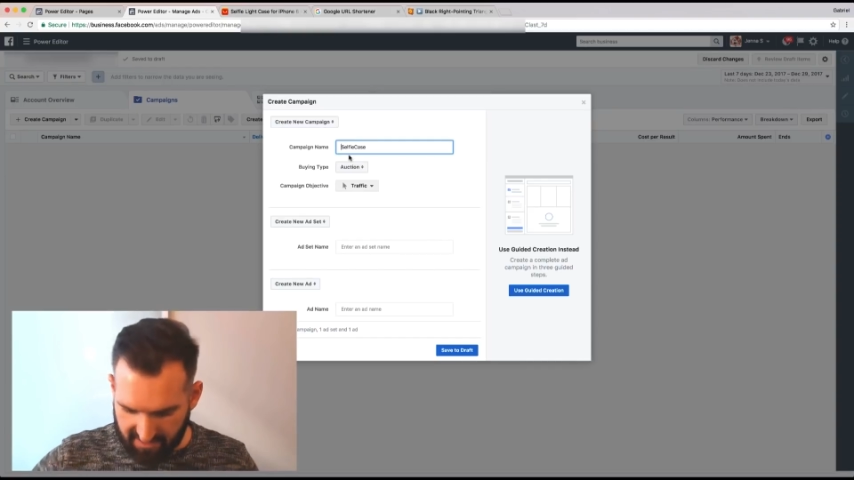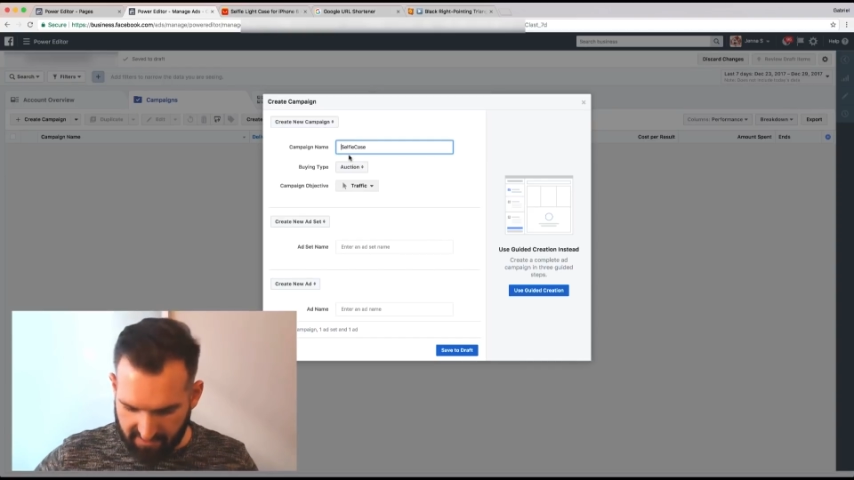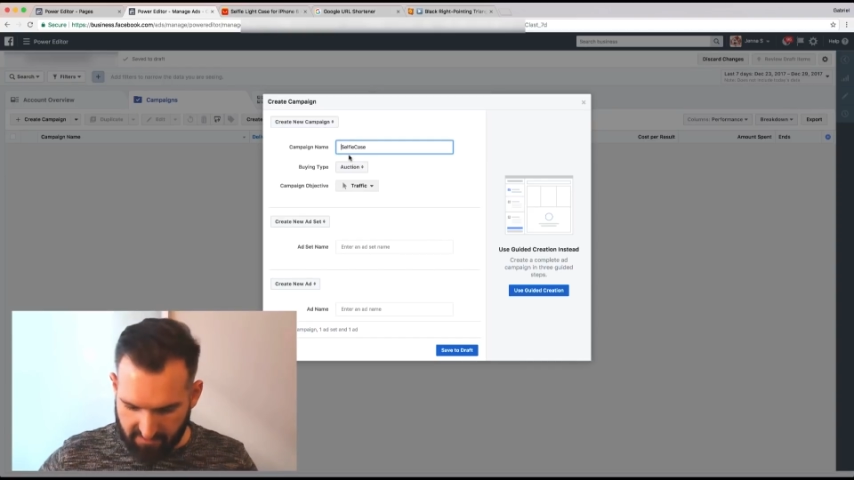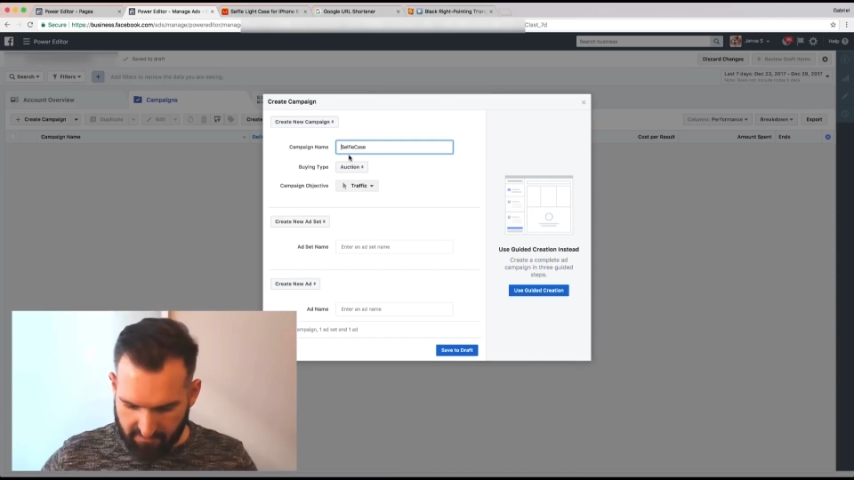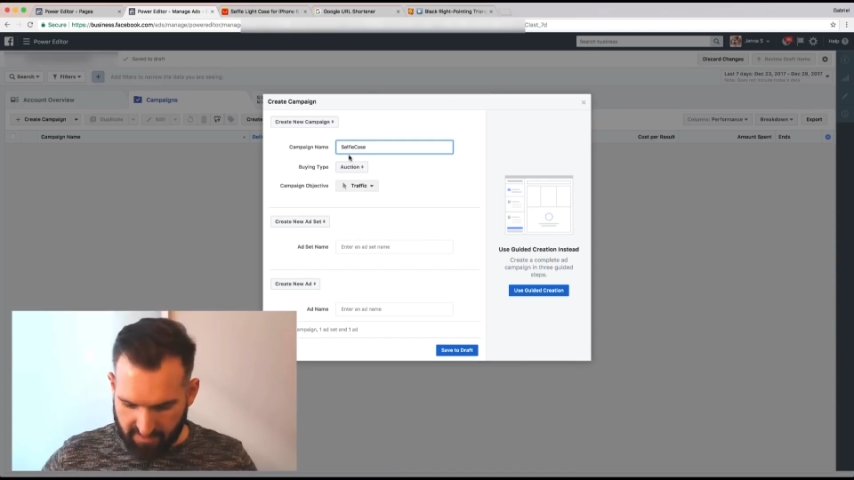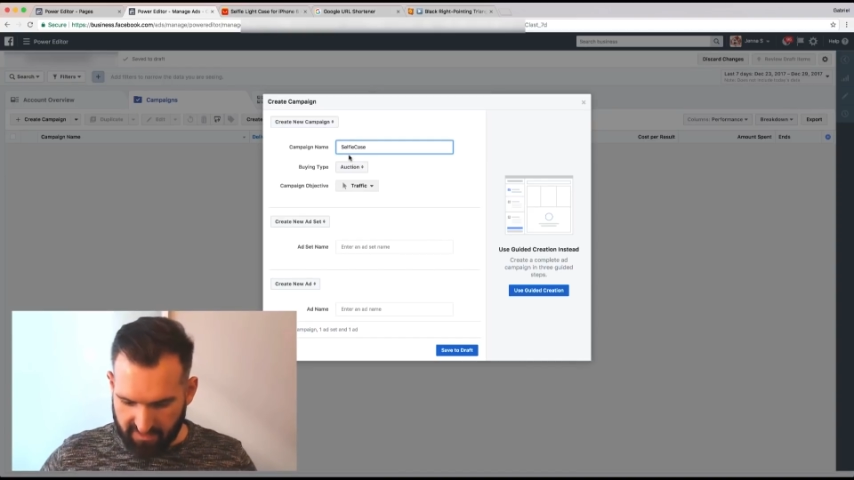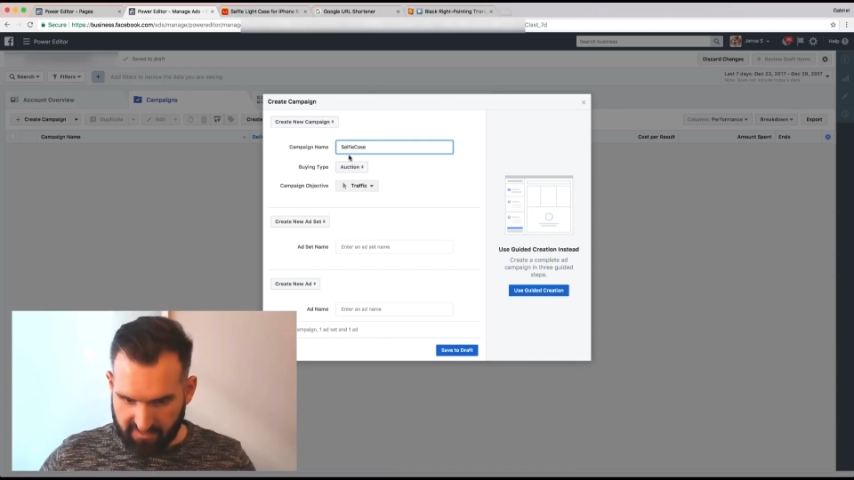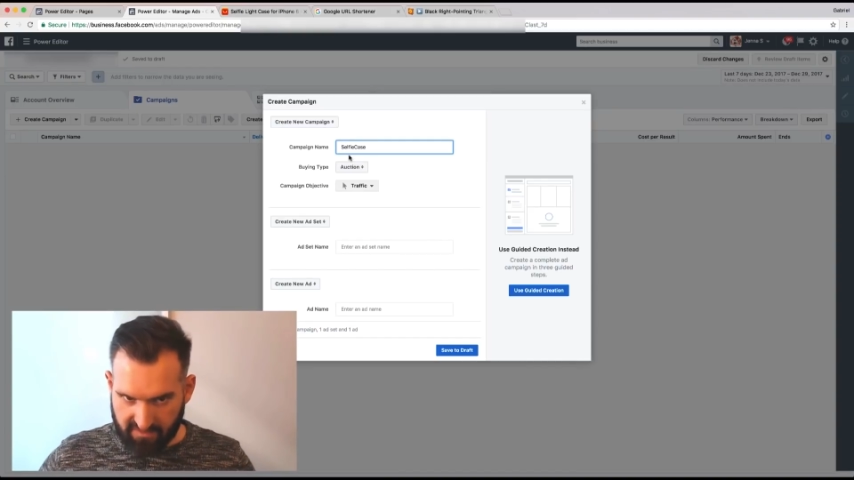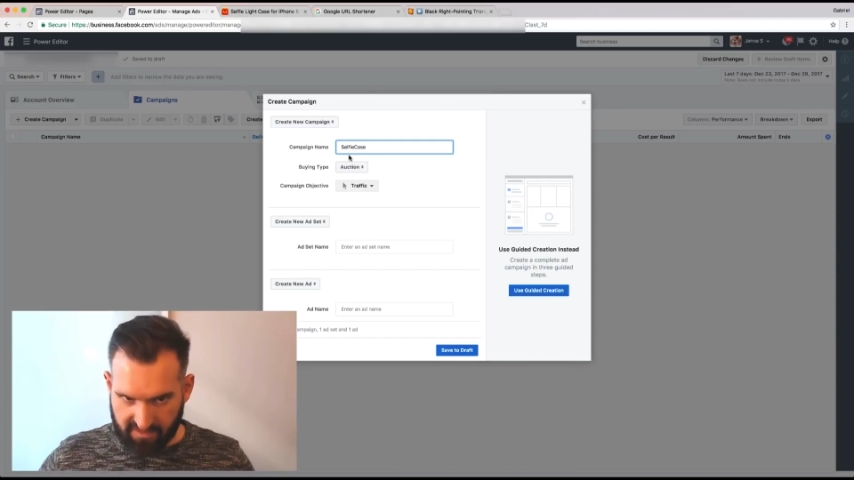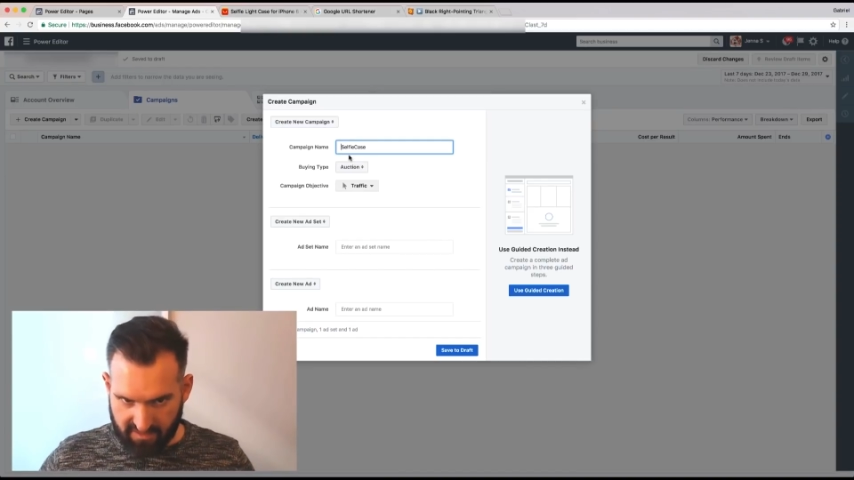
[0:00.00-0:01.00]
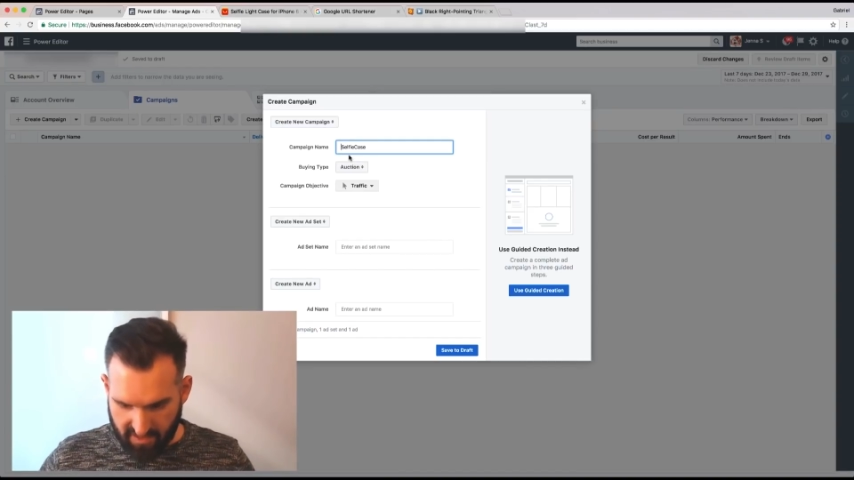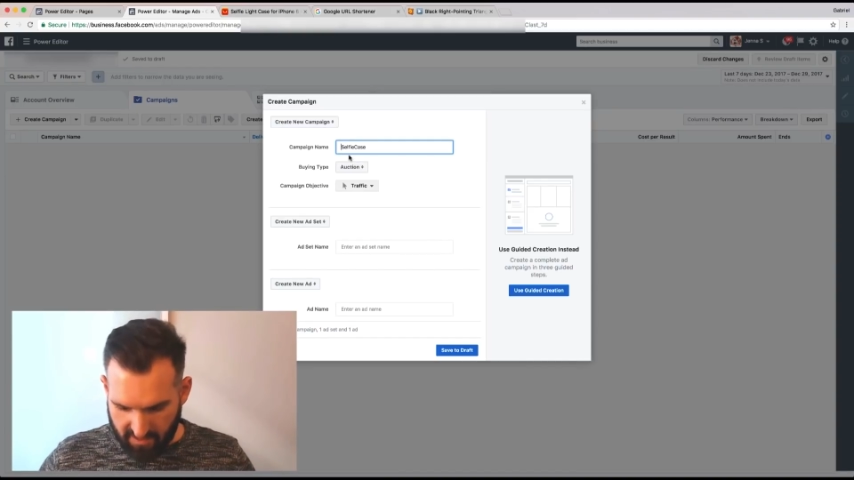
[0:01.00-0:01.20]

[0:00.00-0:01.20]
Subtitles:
you know what we're gonna call it?